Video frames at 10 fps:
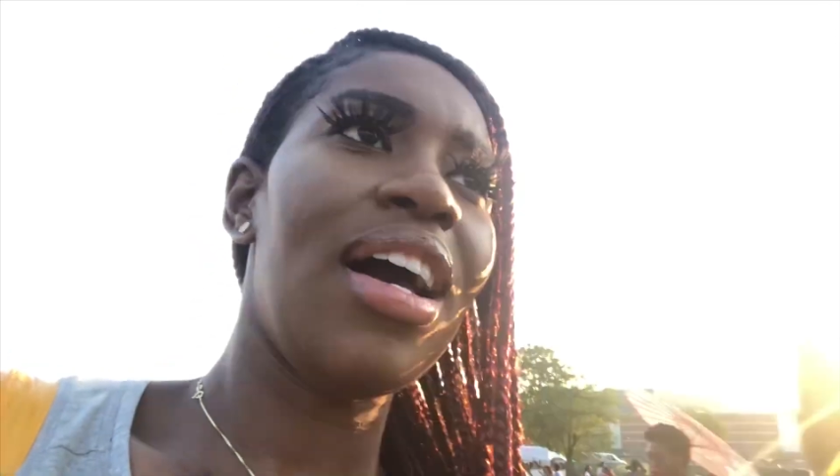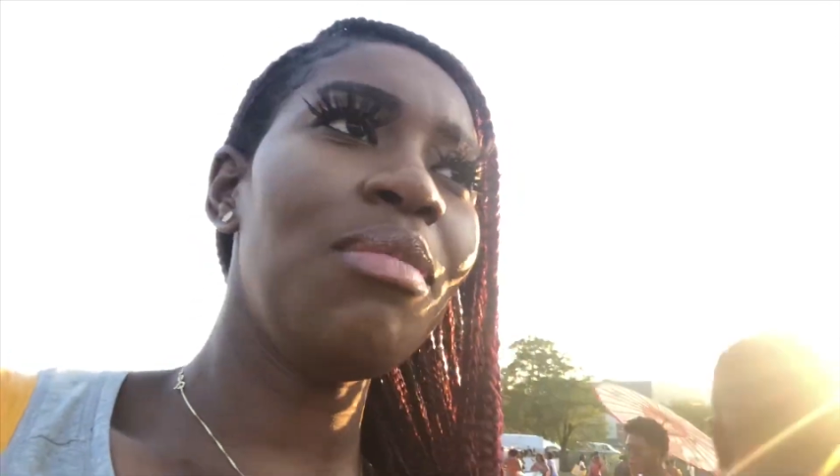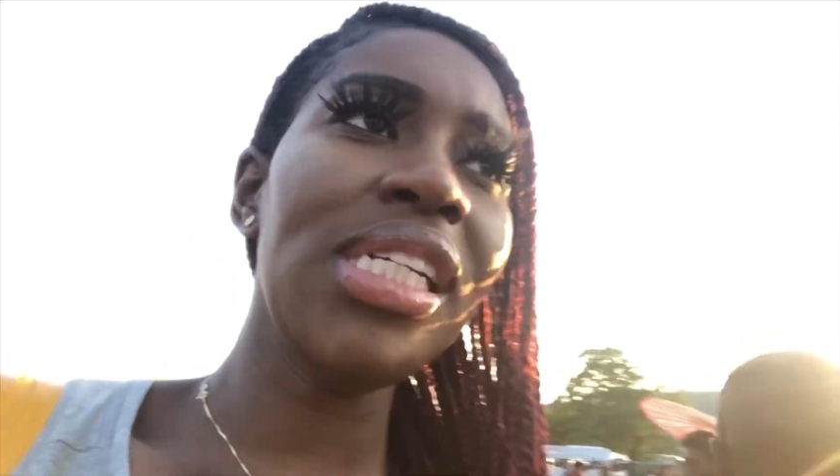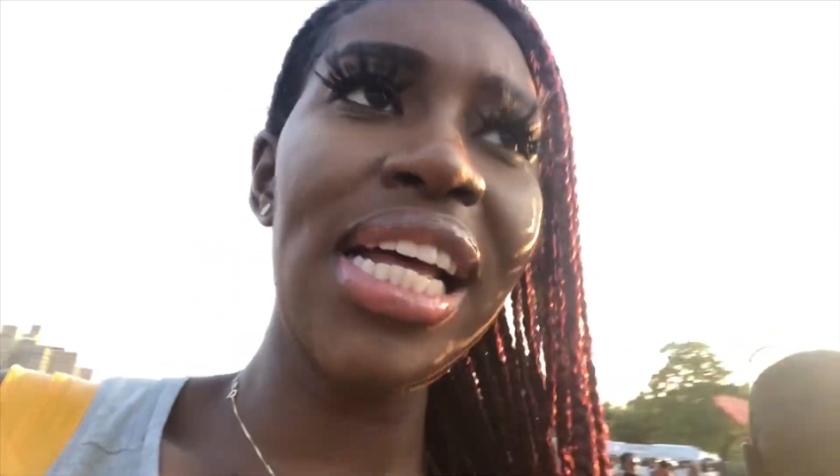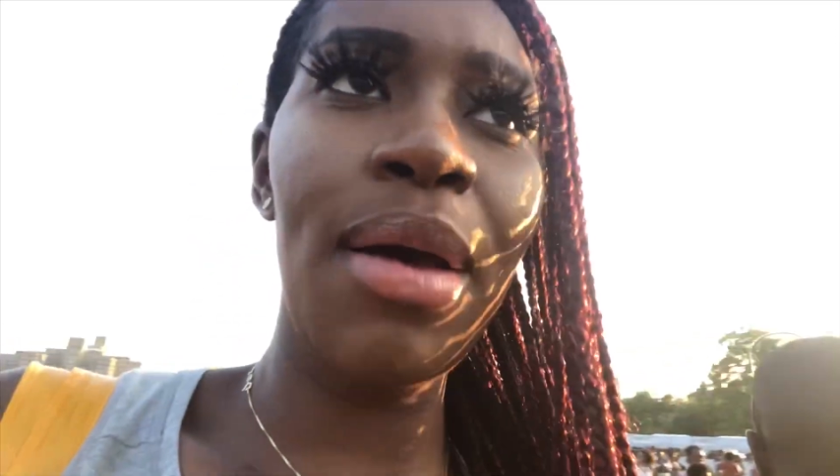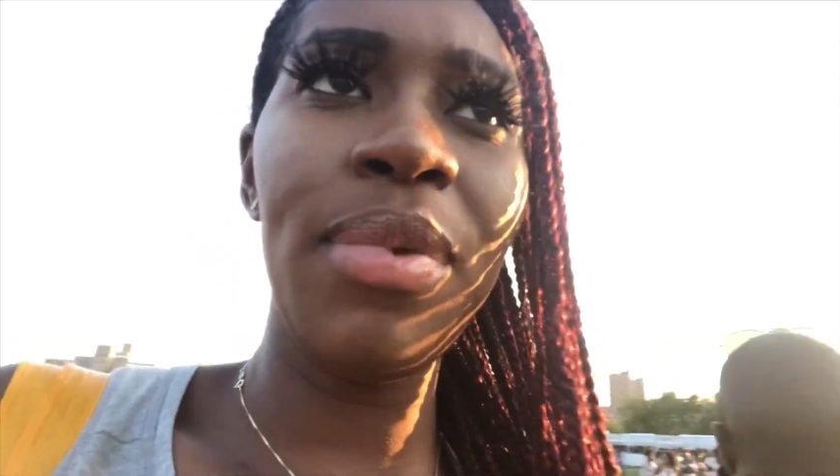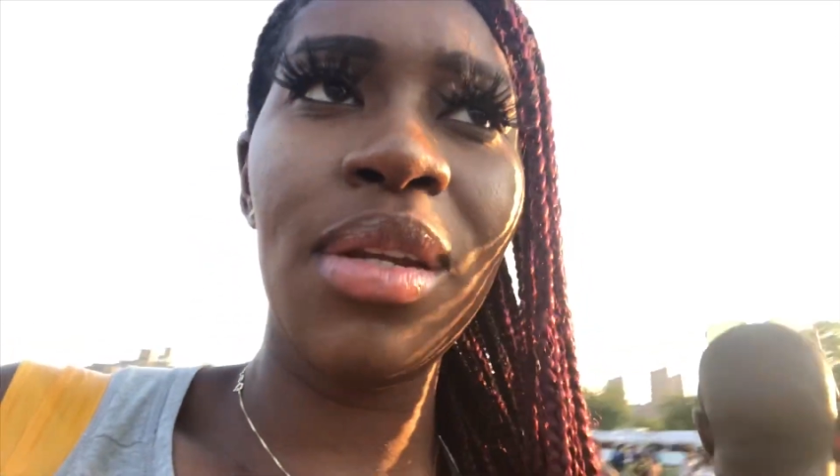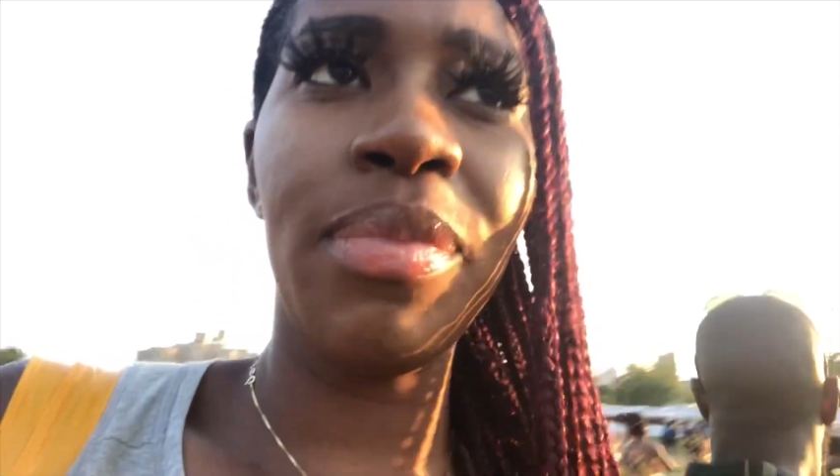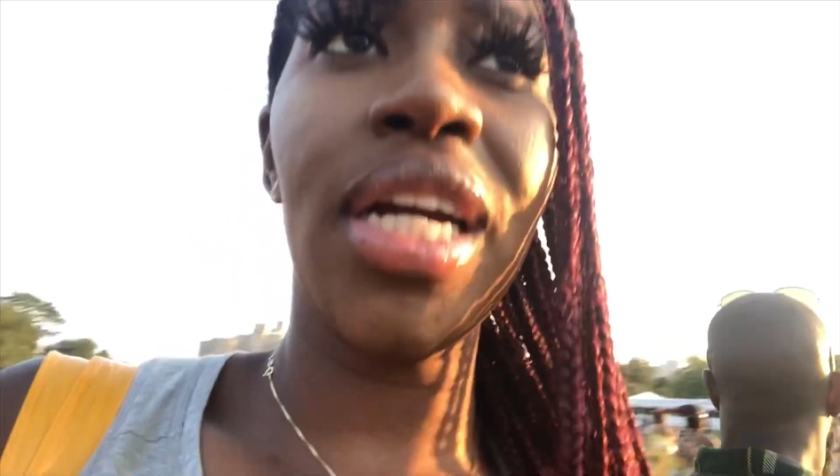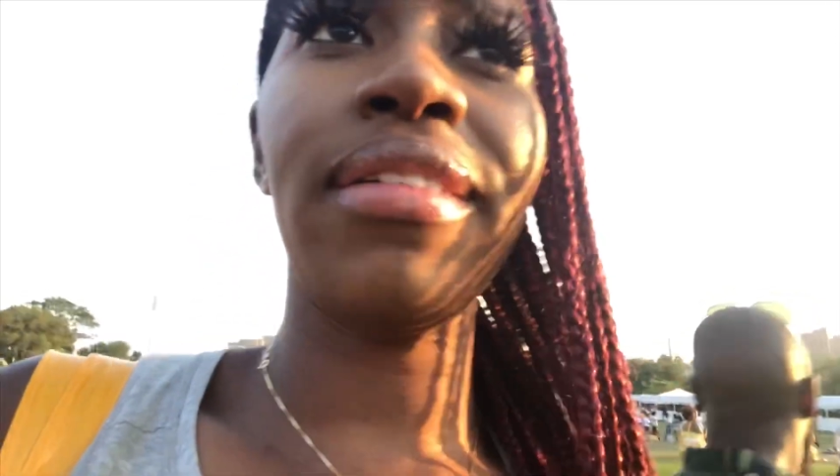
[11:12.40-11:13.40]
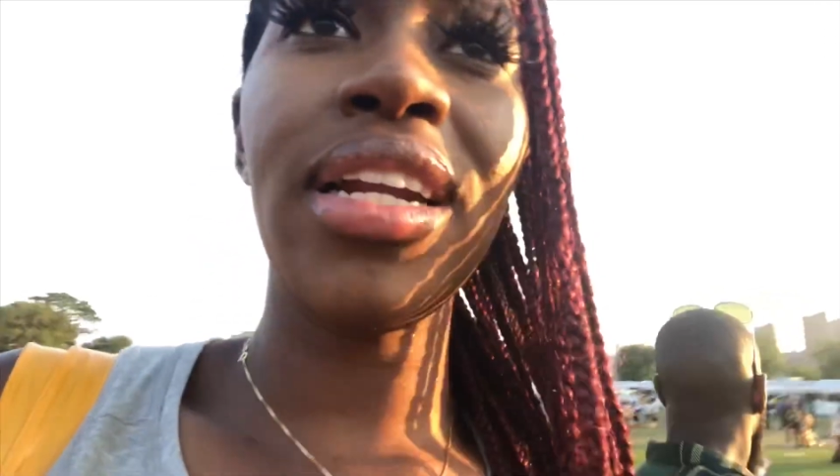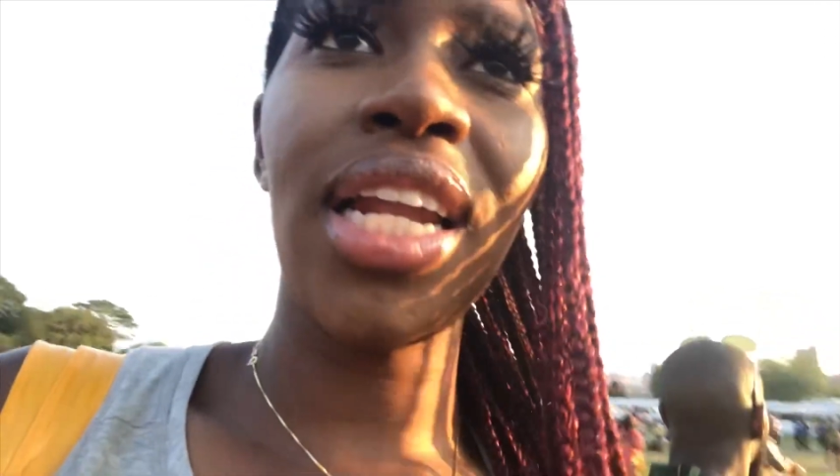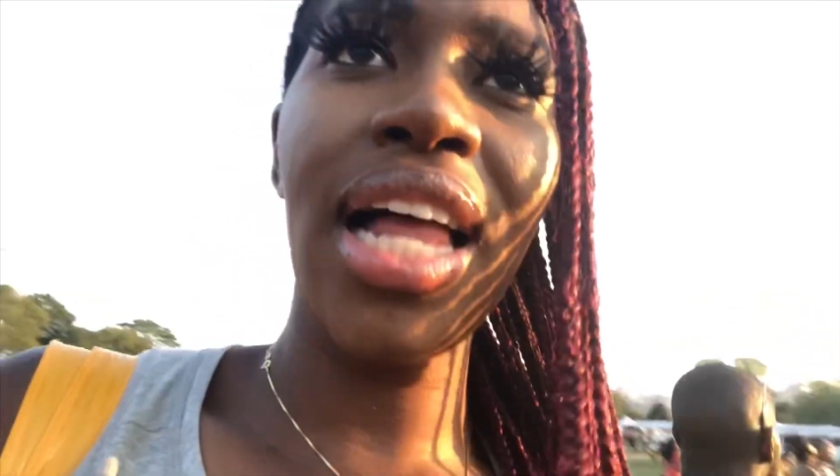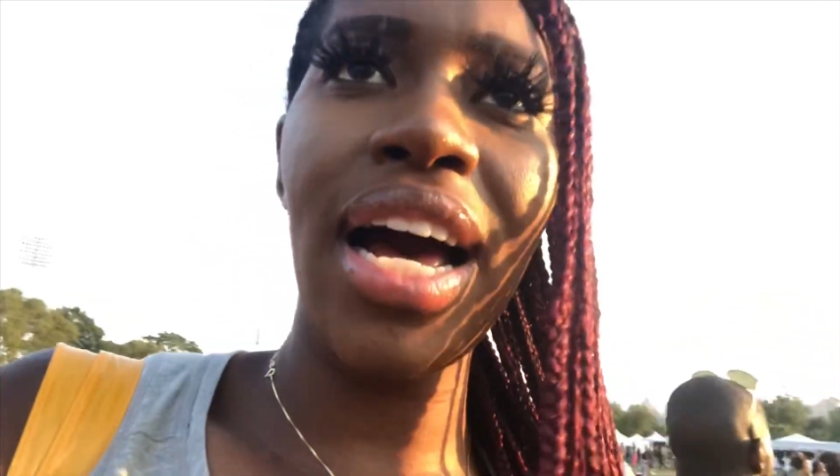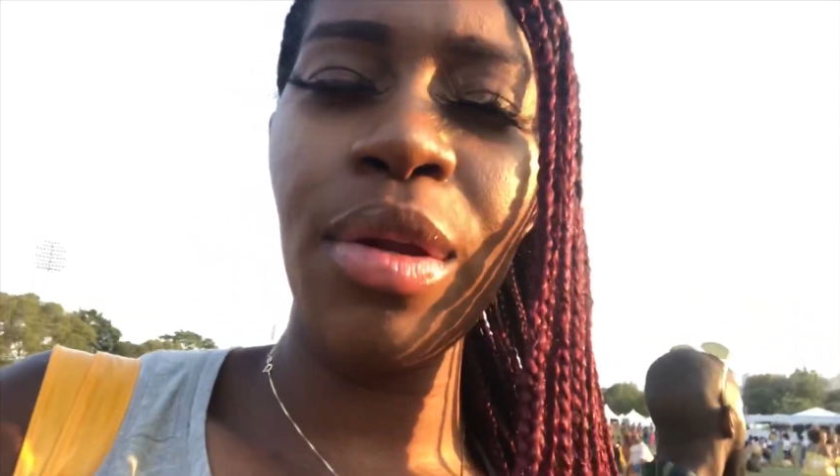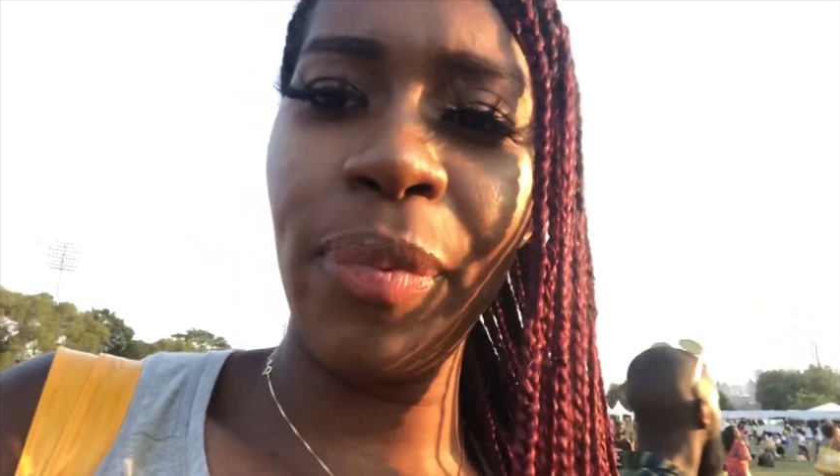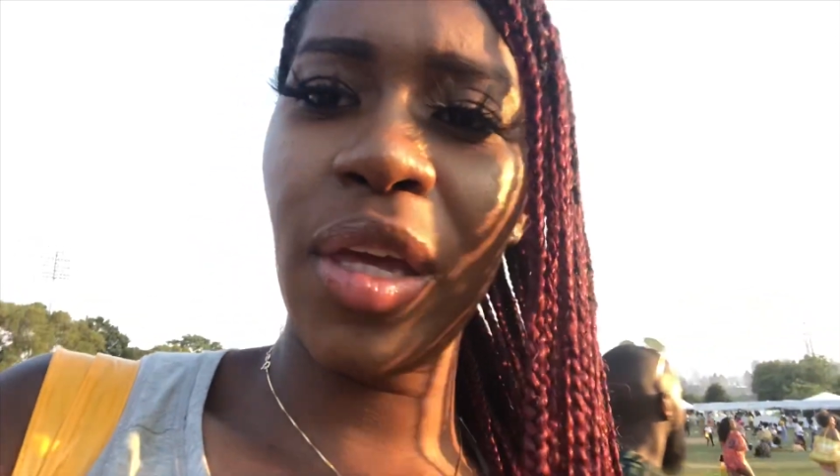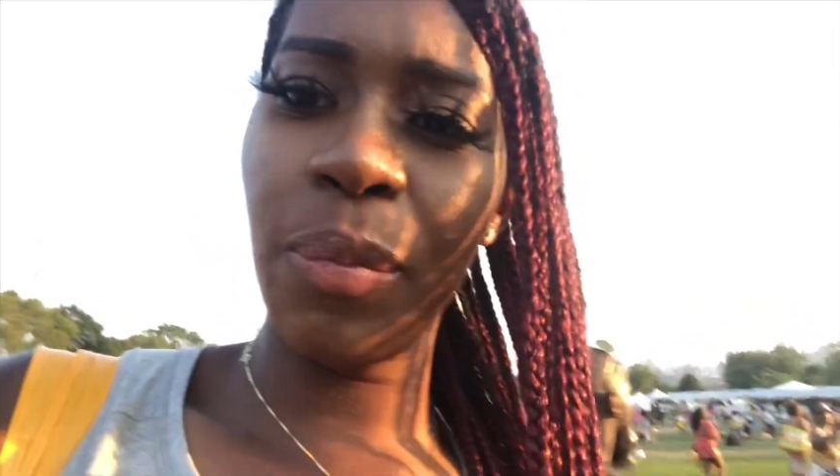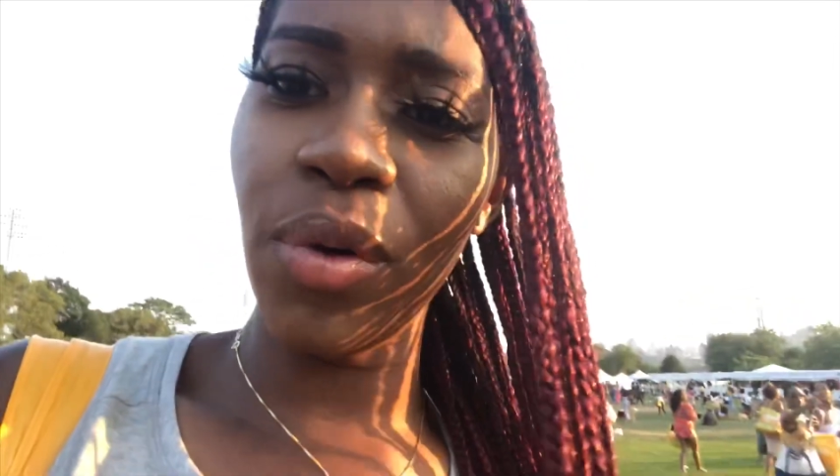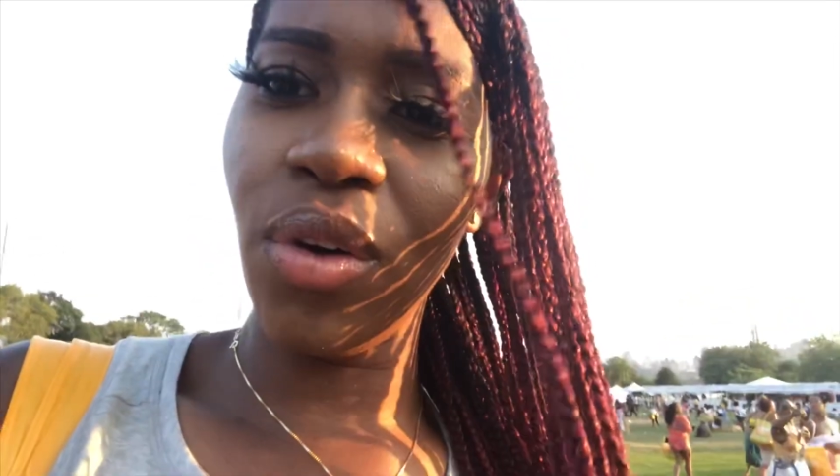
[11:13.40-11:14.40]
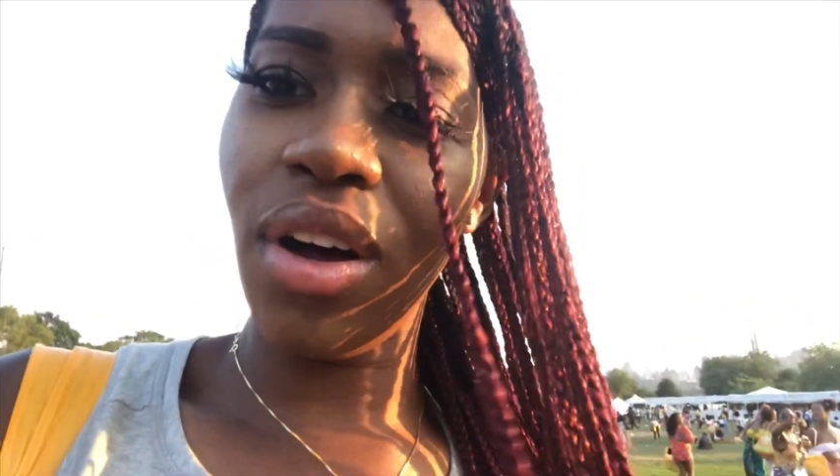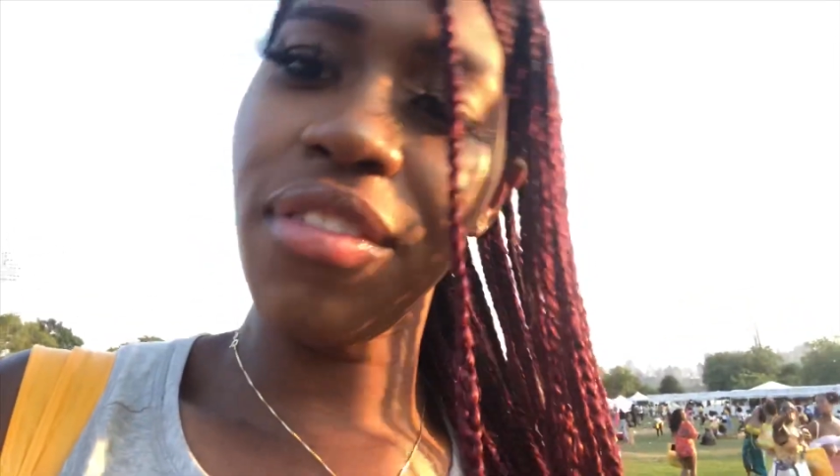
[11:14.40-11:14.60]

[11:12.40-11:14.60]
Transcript: I'm just happy to be around a lot of people